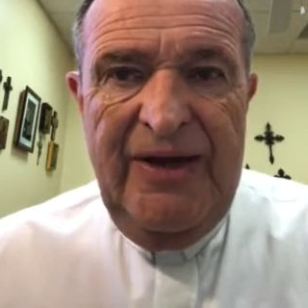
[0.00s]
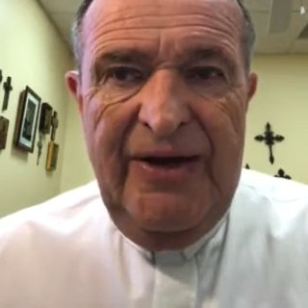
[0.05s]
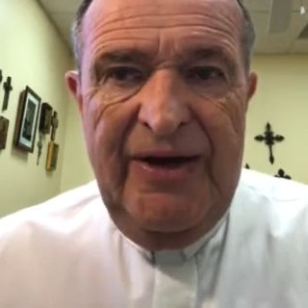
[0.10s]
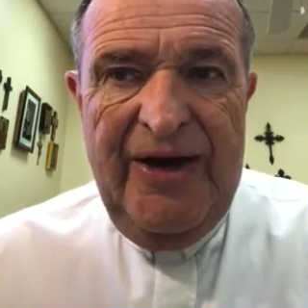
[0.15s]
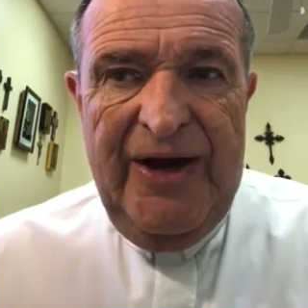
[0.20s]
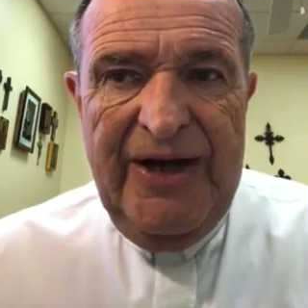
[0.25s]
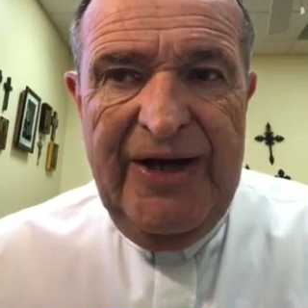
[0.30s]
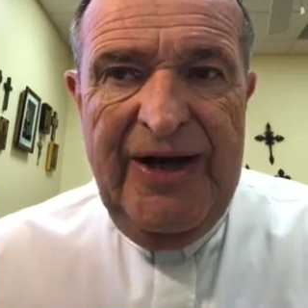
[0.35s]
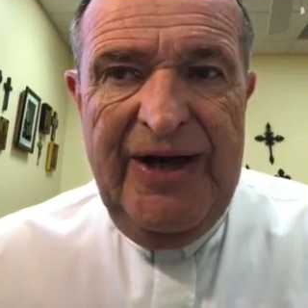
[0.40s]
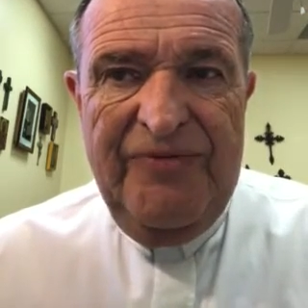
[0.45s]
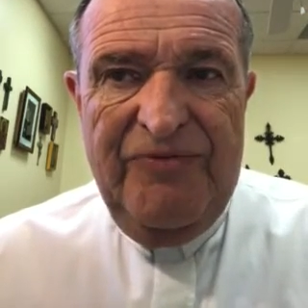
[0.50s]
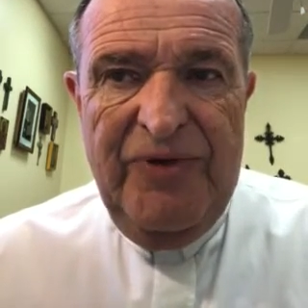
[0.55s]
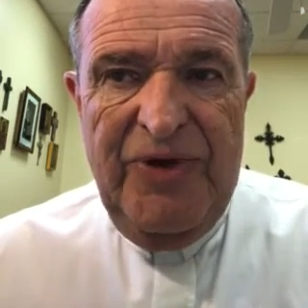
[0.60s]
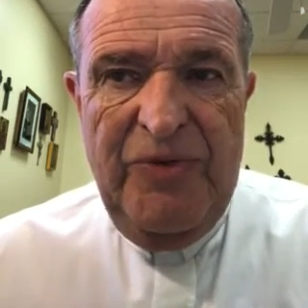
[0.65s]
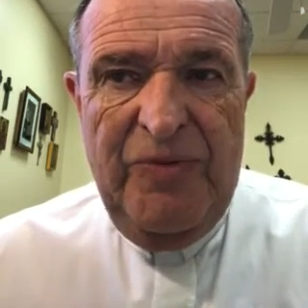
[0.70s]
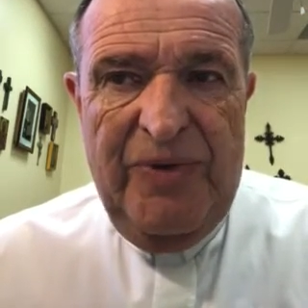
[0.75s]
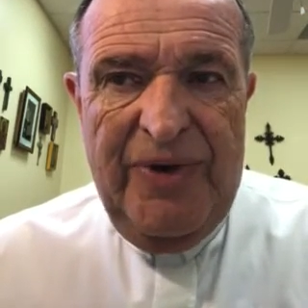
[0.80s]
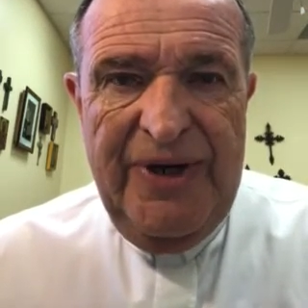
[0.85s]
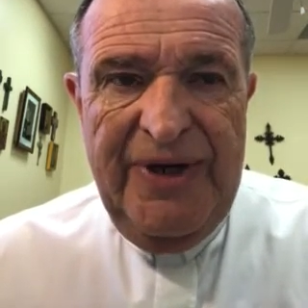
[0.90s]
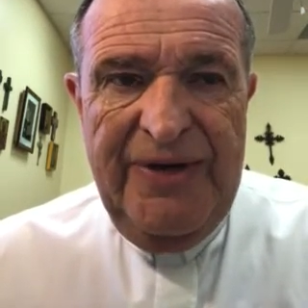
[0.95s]
Not
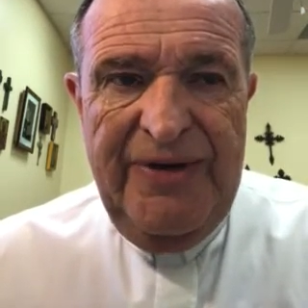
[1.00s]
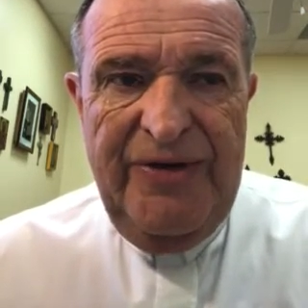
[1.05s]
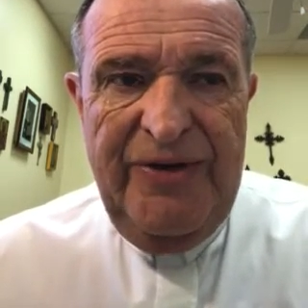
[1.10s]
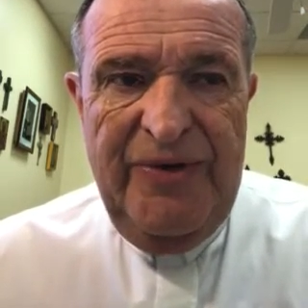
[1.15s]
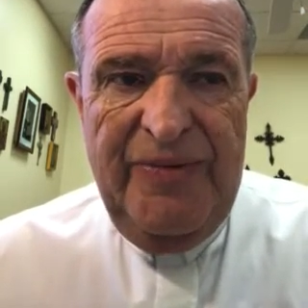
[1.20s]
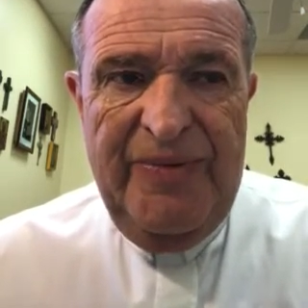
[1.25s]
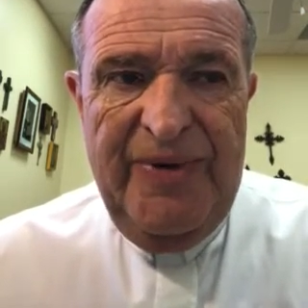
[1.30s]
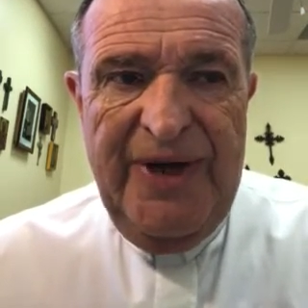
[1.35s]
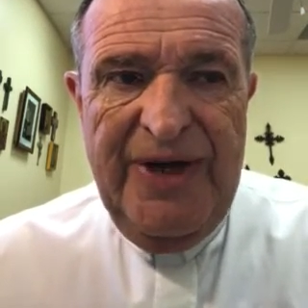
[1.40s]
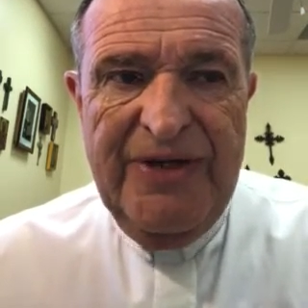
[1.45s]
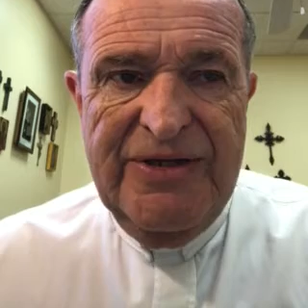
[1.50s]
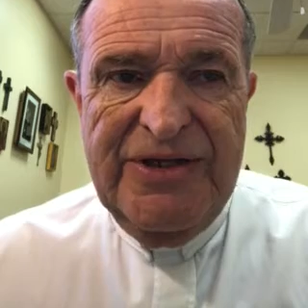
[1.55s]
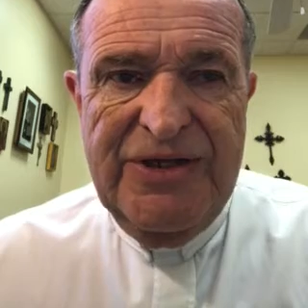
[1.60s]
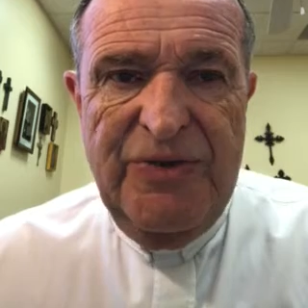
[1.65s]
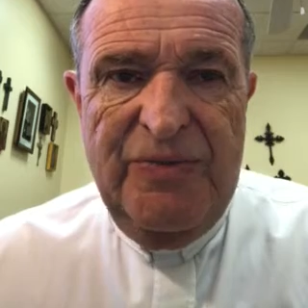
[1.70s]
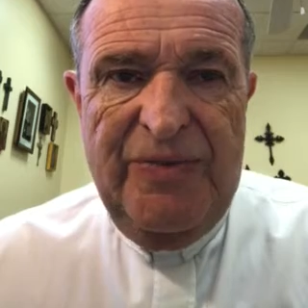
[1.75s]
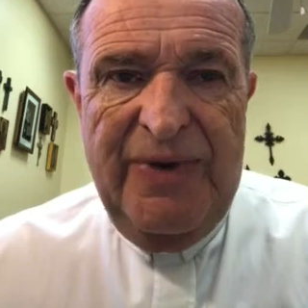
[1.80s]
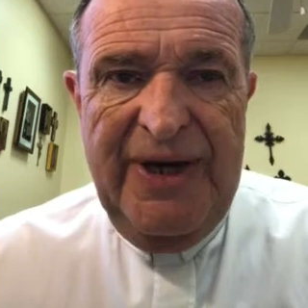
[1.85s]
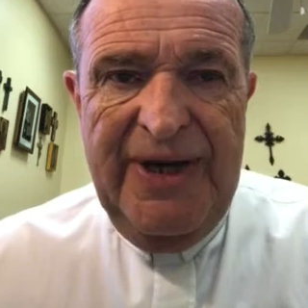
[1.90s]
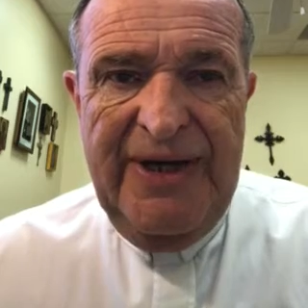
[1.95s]
everyone who
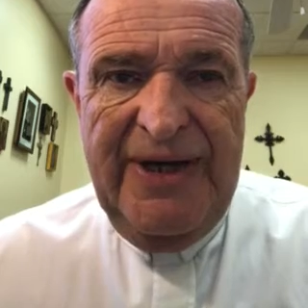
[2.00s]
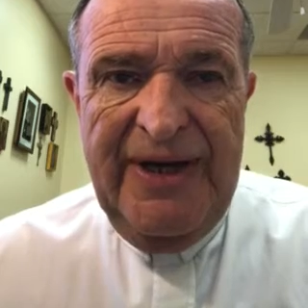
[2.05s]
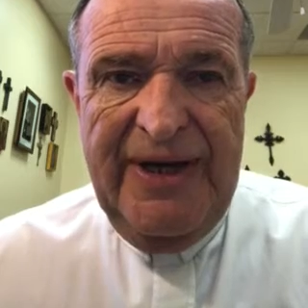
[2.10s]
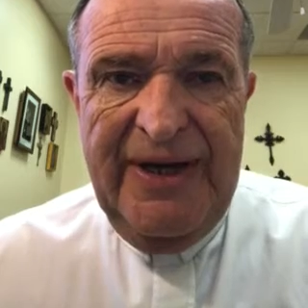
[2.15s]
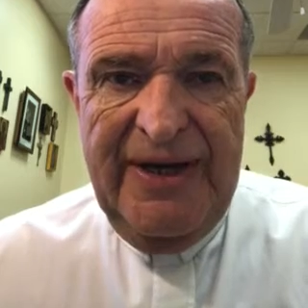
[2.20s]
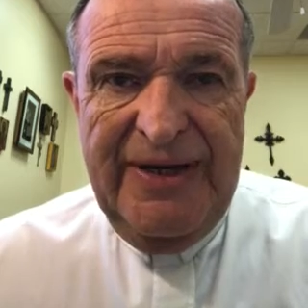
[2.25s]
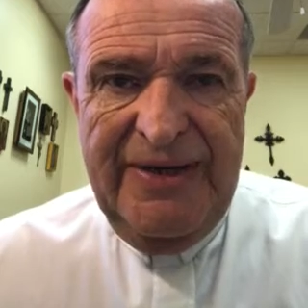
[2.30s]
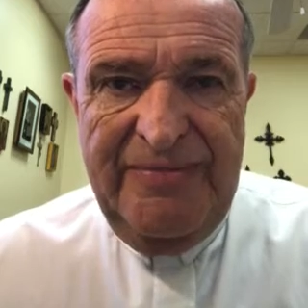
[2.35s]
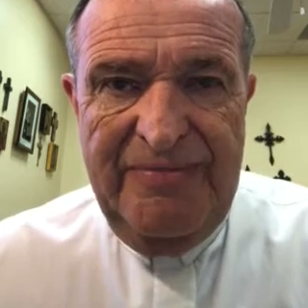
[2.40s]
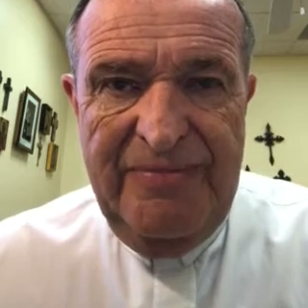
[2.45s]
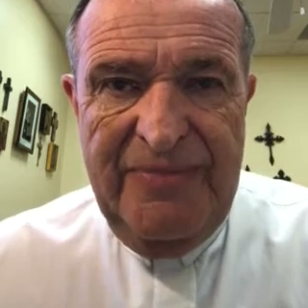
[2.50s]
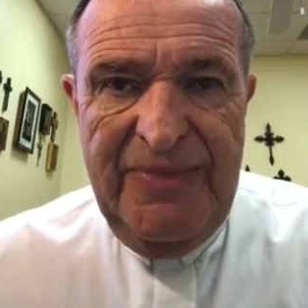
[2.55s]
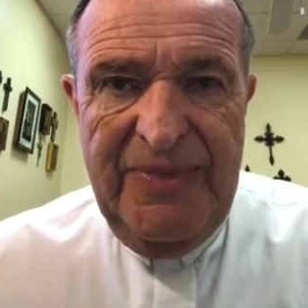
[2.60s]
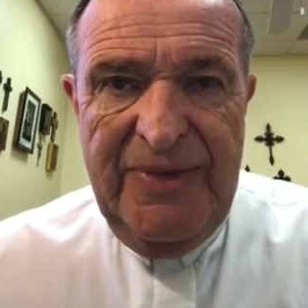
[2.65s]
wears a white hat